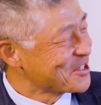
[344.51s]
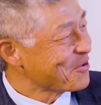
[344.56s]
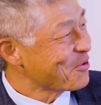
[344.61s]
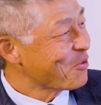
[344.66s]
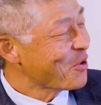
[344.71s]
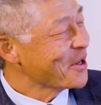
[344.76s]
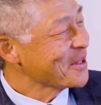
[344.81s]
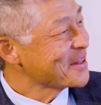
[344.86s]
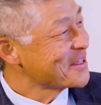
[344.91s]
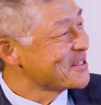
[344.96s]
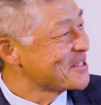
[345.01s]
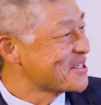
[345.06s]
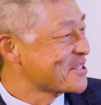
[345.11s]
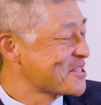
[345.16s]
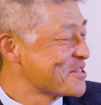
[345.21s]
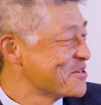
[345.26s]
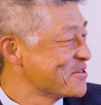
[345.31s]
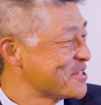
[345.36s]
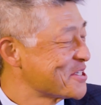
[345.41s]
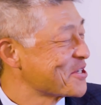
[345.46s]
So what's
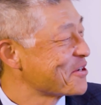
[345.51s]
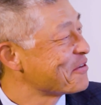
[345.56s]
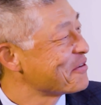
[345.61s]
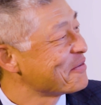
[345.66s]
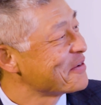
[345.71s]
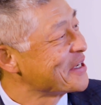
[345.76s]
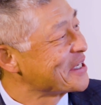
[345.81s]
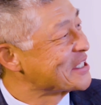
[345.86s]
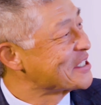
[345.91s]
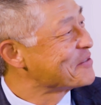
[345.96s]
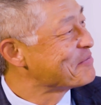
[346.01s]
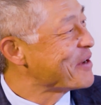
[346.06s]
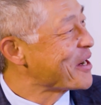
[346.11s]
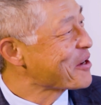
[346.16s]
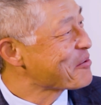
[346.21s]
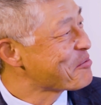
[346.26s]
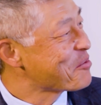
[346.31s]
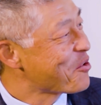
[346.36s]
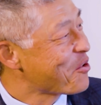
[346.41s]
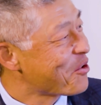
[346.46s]
to sort of
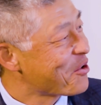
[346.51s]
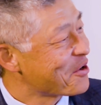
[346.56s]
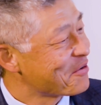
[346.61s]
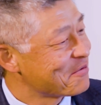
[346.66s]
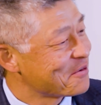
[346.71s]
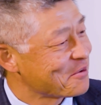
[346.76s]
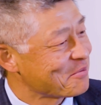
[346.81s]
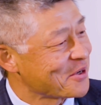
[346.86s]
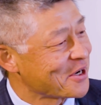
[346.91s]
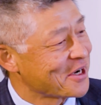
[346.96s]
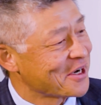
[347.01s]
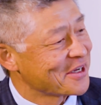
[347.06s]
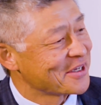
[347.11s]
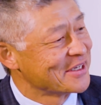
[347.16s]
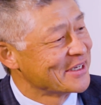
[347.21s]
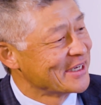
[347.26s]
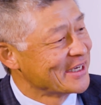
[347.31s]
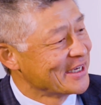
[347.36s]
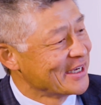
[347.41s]
expect more from a